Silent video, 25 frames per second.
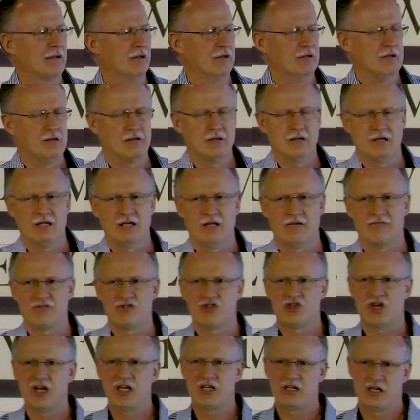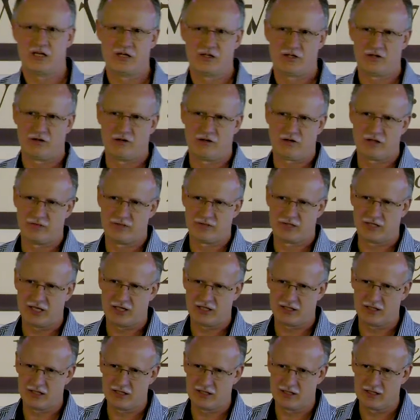Now, you can have shaking
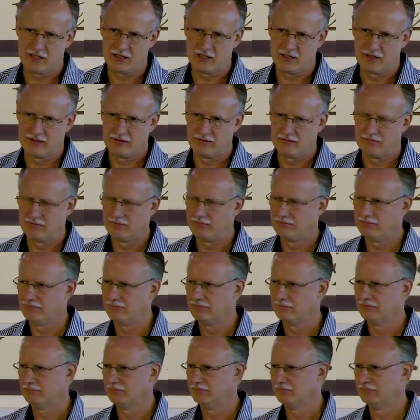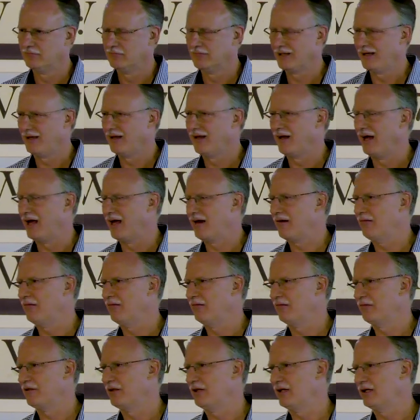circumstances. I
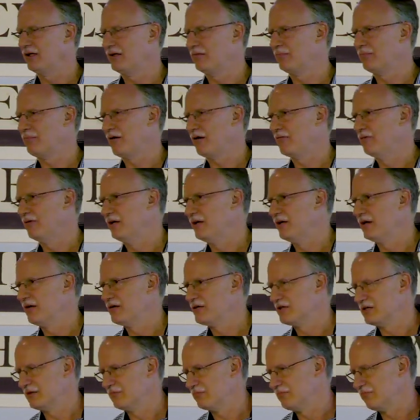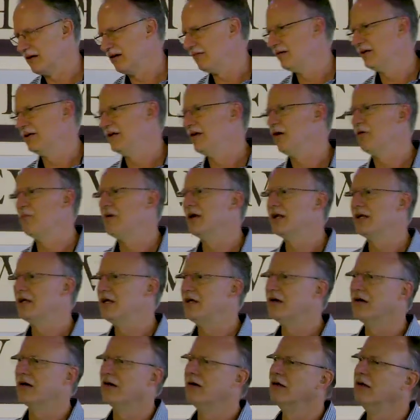don't think probably there's probably nobody
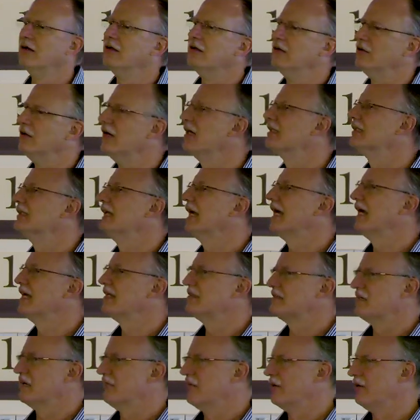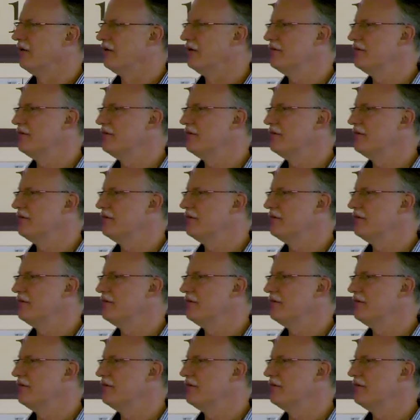here who hasn't had some of